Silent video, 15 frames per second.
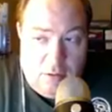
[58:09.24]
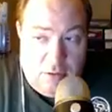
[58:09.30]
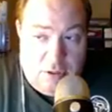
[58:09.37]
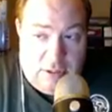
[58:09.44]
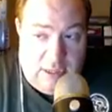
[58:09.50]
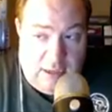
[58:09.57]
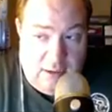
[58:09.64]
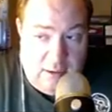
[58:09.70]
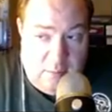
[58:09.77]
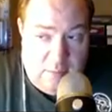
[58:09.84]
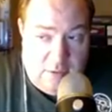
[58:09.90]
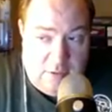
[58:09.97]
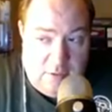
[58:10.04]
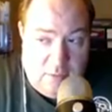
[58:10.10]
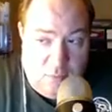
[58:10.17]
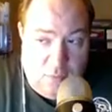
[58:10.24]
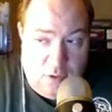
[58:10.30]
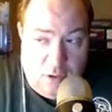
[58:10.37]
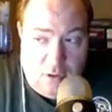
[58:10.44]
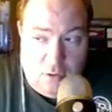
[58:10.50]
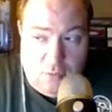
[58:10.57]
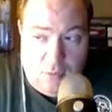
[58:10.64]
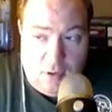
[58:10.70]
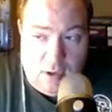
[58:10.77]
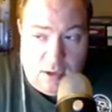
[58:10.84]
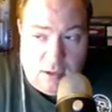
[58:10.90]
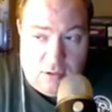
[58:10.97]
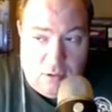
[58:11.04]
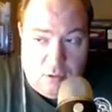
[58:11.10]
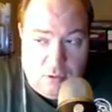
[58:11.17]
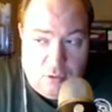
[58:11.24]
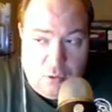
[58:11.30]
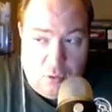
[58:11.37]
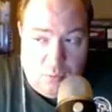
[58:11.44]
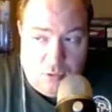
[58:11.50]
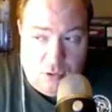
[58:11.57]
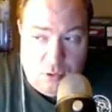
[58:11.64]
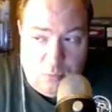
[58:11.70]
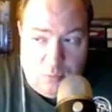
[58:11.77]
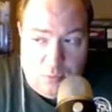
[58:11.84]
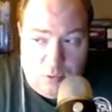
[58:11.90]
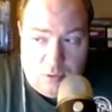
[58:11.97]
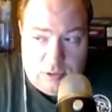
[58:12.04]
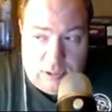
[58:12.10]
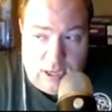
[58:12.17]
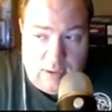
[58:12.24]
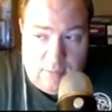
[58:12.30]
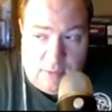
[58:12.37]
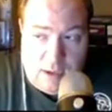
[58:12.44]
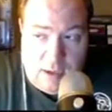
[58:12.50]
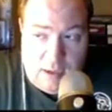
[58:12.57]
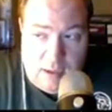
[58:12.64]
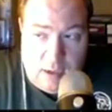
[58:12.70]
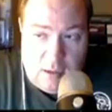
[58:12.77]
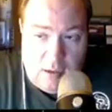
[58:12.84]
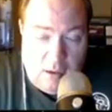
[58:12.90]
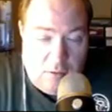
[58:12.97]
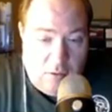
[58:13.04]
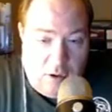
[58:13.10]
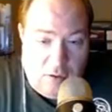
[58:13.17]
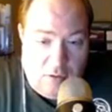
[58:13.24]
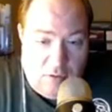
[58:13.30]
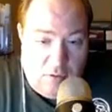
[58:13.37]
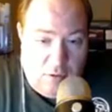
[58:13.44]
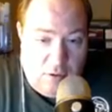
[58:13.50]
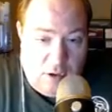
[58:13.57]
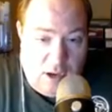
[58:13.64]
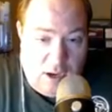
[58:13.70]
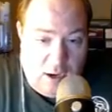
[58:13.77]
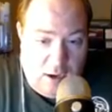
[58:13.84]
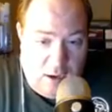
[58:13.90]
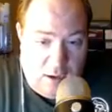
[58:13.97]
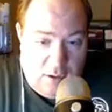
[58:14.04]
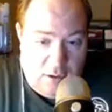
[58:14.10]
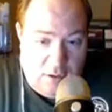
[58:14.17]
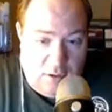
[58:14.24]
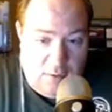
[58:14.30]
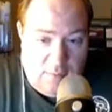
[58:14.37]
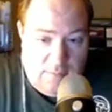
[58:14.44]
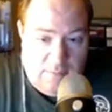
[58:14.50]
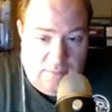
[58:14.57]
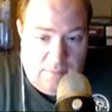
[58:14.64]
setups where you're running 2 Stormtroopers and then a third character,